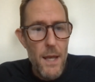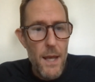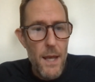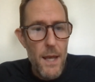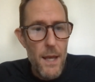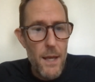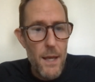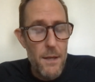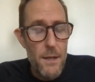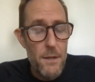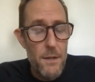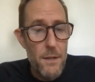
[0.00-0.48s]

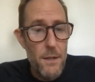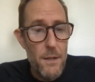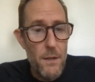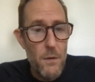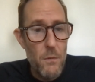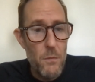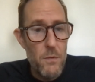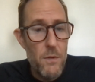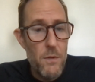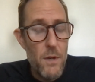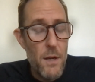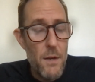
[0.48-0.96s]
And uh,
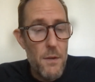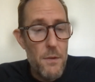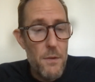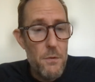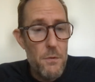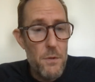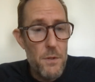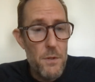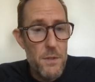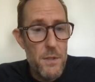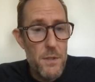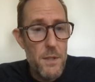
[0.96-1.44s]
we've gone
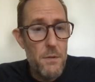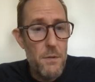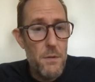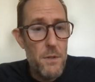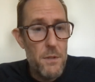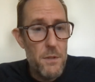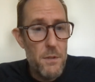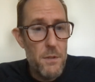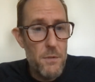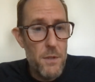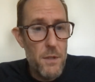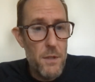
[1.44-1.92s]
through a
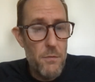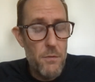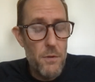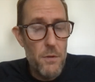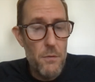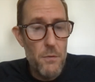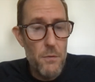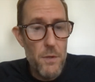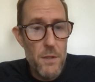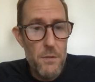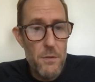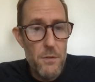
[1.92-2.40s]
series of
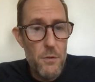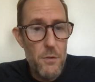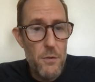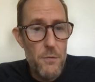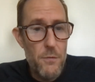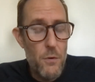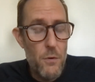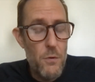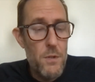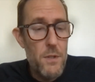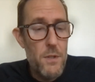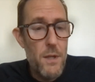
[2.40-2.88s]
different research
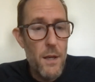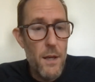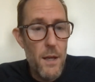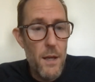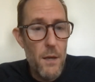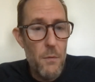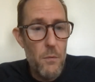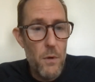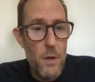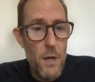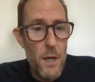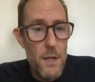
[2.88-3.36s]
foci.
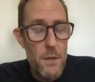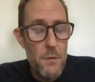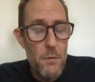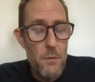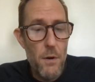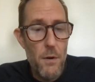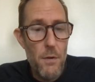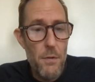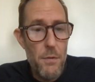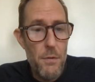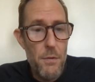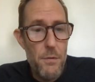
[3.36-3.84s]
We're on to
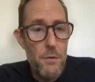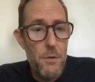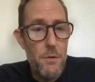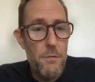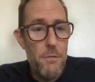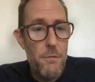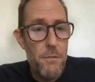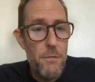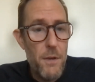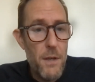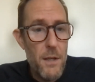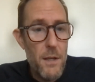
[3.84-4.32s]
our
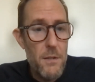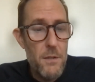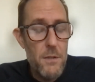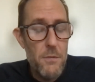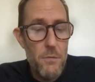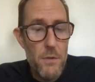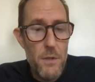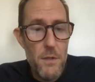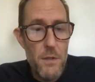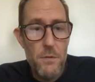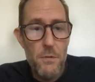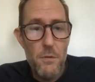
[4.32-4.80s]
third phase of
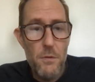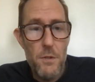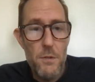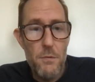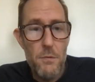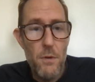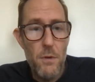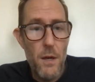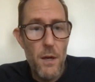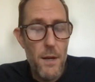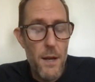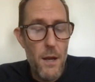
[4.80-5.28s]
research
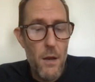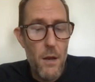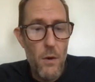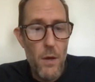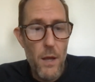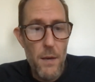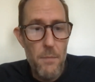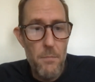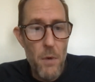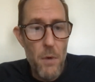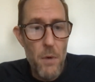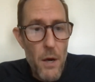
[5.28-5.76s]
right now,
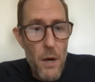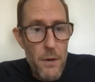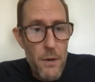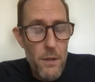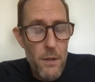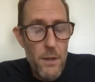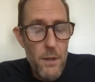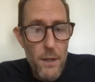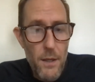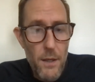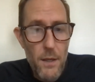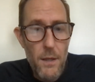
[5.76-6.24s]
and
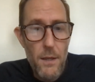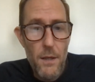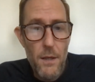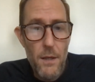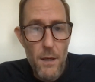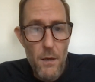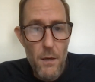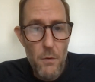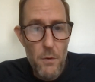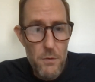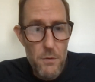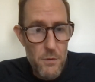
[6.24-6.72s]
modeling,
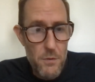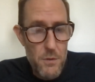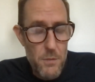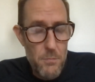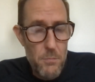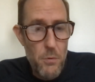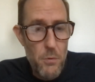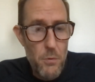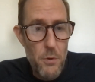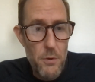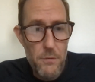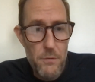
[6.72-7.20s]
uh, with the
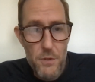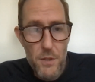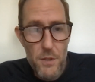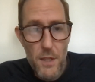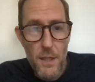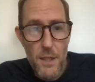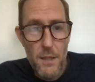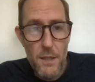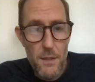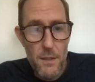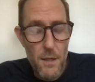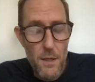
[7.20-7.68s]
support of
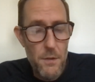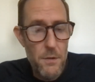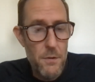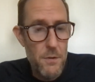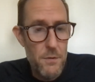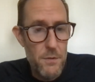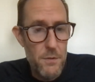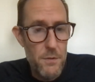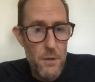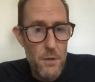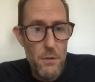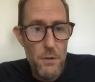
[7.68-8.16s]
Jane and
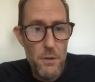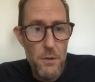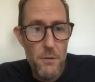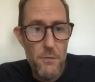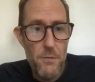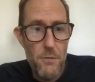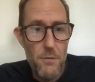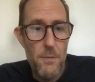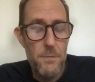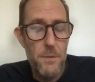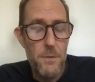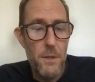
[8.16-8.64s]
others that you'll hear
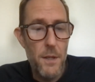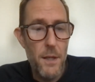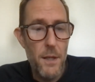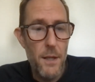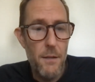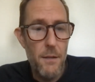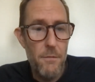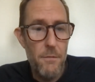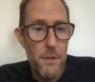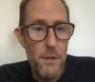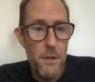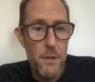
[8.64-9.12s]
from
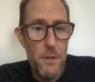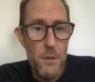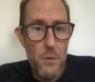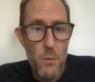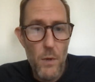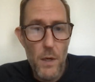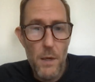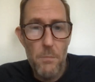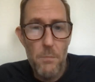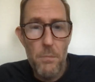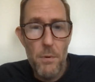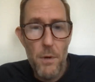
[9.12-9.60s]
today, figures
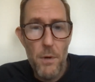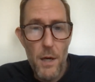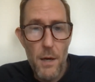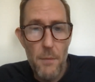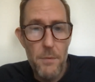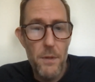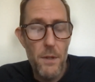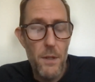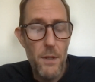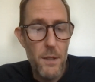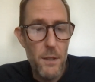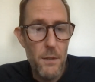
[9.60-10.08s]
quite
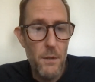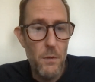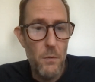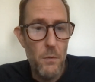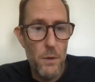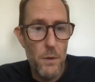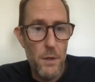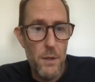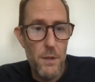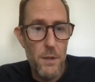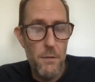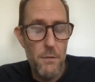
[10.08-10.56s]
prominently in the
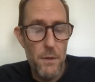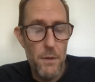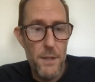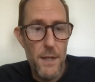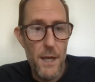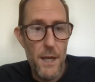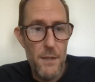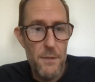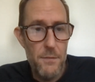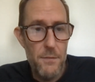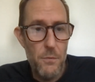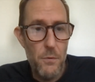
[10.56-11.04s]
work of the
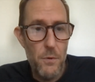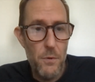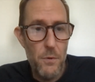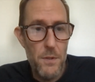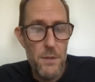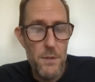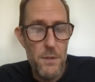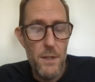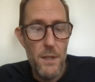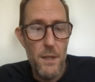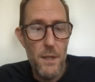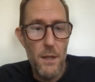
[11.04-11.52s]
task
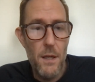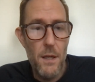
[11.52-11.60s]
force